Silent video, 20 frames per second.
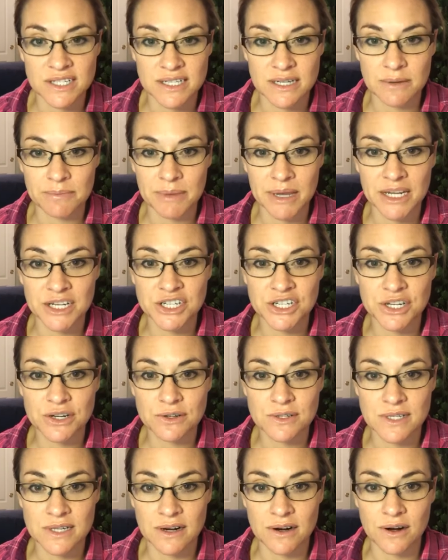
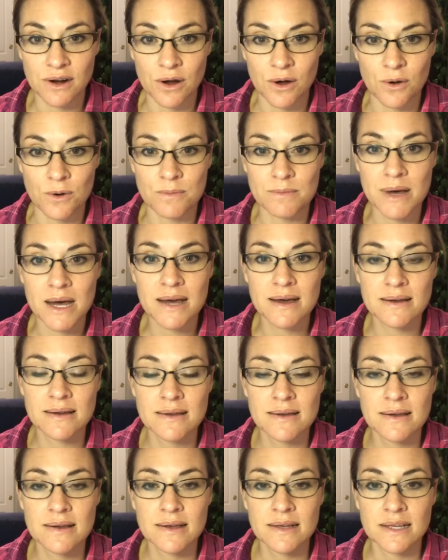hemangiosarcoma.
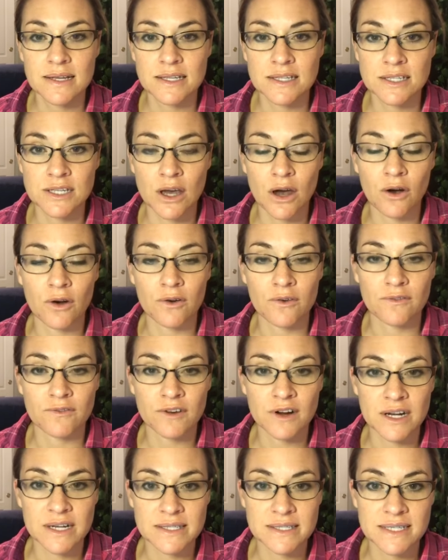So for
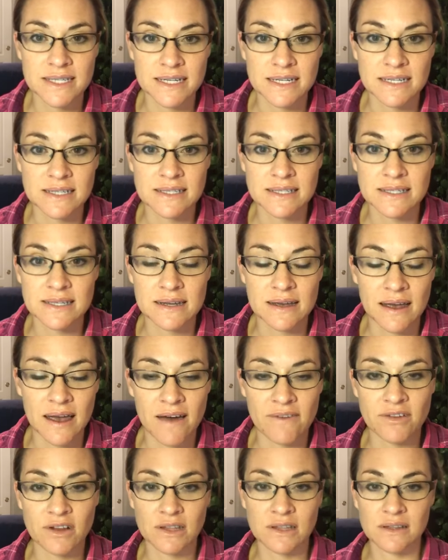instance, I
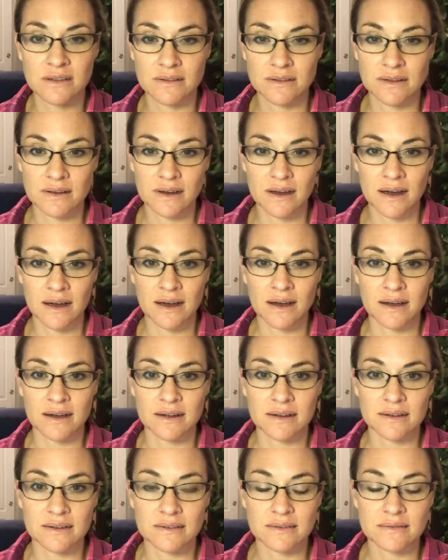have a
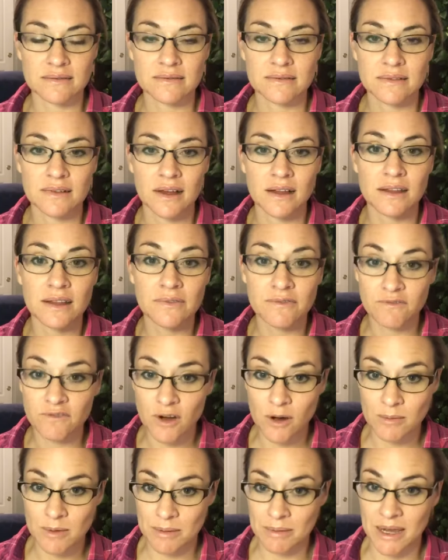
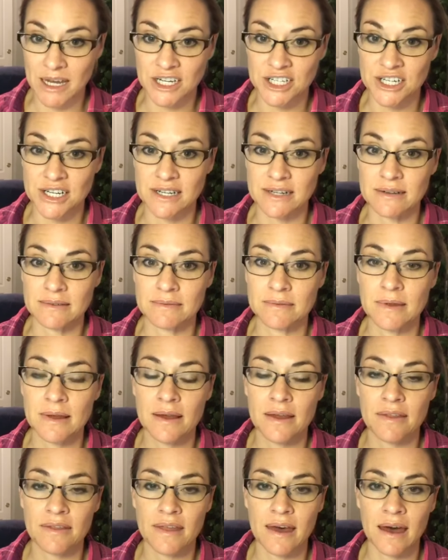lymphoma patient
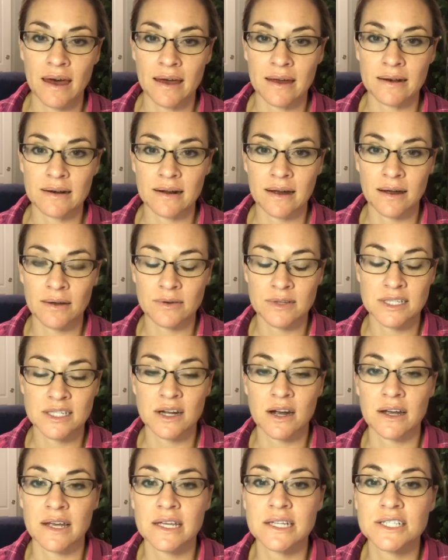that I was
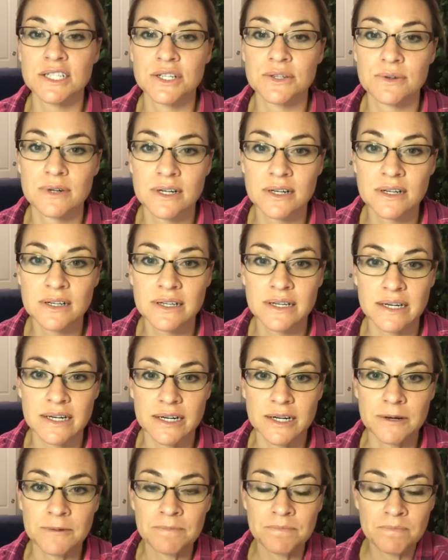talking to
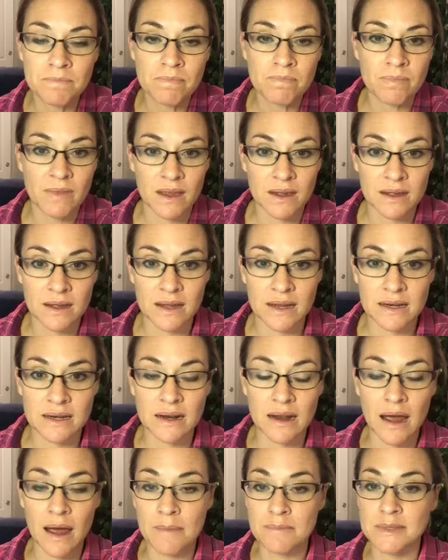earlier, and
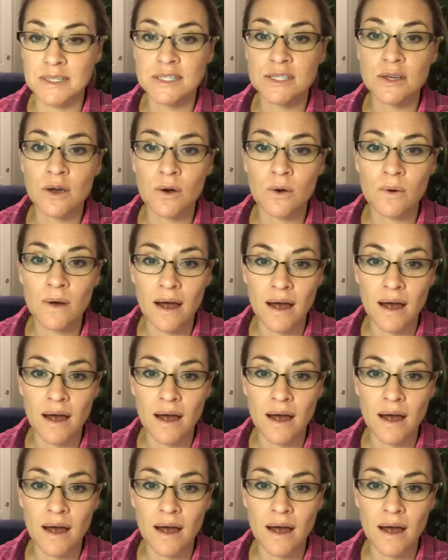I'm so